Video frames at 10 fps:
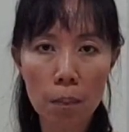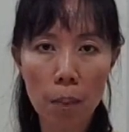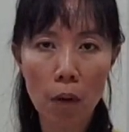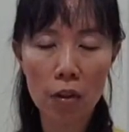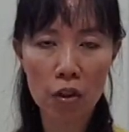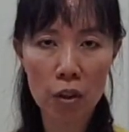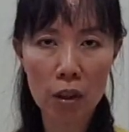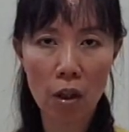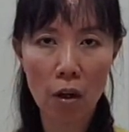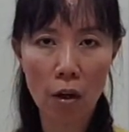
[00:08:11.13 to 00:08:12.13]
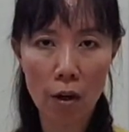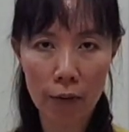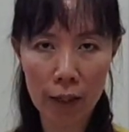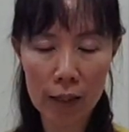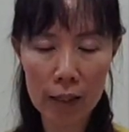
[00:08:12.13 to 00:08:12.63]
posture
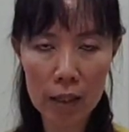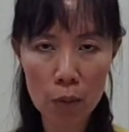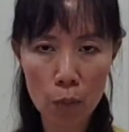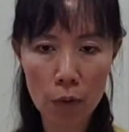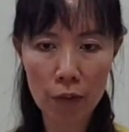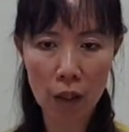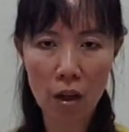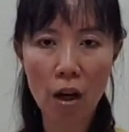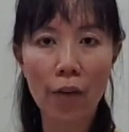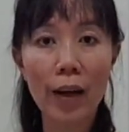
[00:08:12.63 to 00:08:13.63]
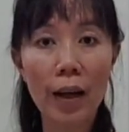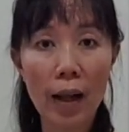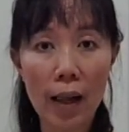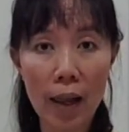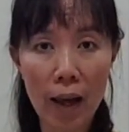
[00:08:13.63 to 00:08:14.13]
correctly with the correct
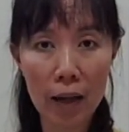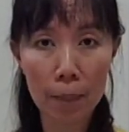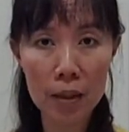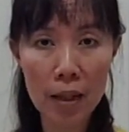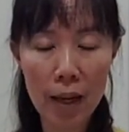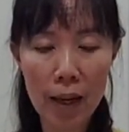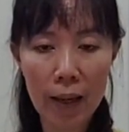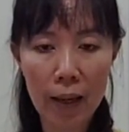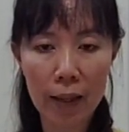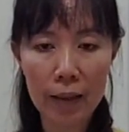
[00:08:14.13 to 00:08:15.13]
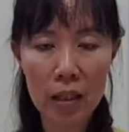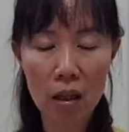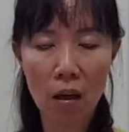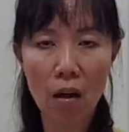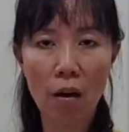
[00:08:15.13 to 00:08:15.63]
alignment, getting
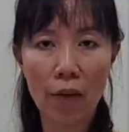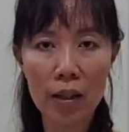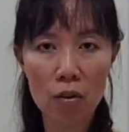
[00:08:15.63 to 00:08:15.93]
the correct